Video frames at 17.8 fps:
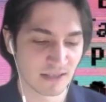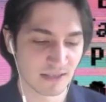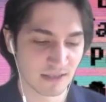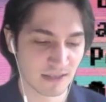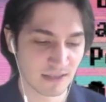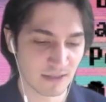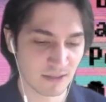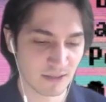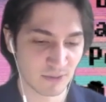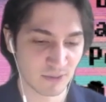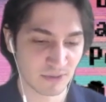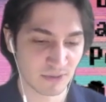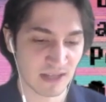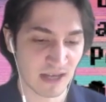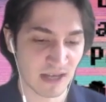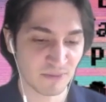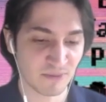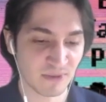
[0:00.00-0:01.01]
So
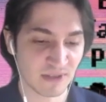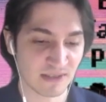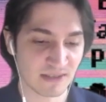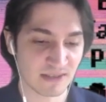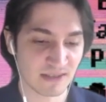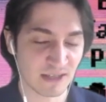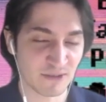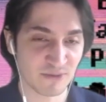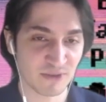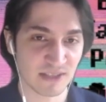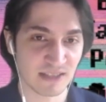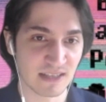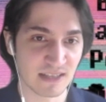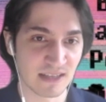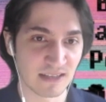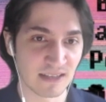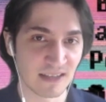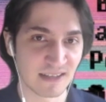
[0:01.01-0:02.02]
that was interesting.